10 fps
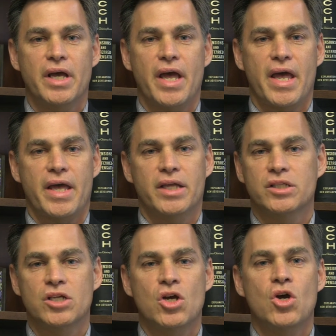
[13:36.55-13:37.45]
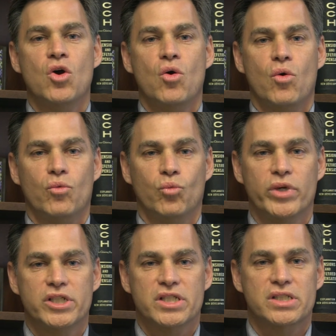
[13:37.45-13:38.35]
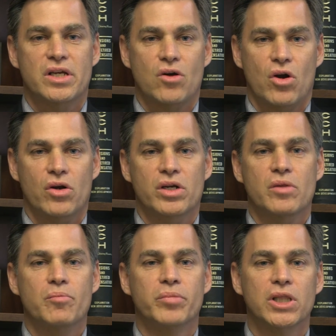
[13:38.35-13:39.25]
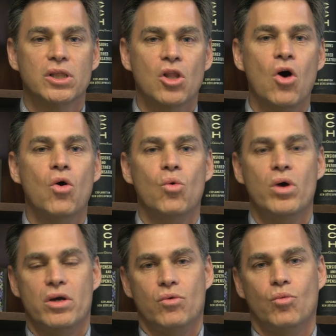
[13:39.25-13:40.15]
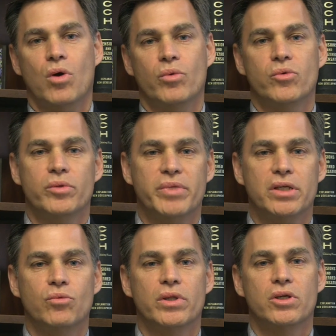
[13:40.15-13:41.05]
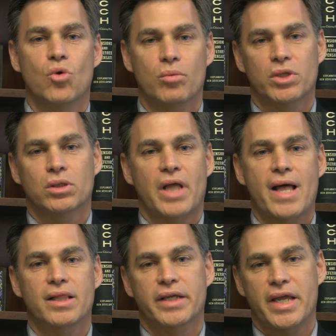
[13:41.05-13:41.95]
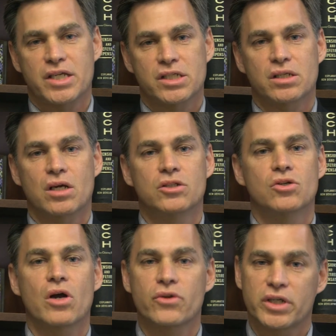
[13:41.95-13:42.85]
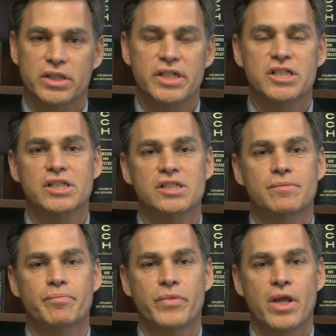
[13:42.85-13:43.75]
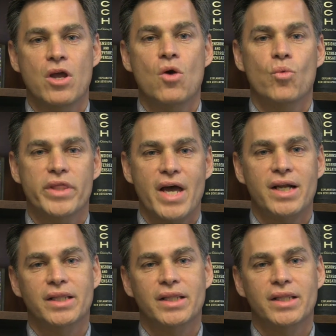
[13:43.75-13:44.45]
and we just are below what we would be with a normal allocation under other conditions. With that, I'd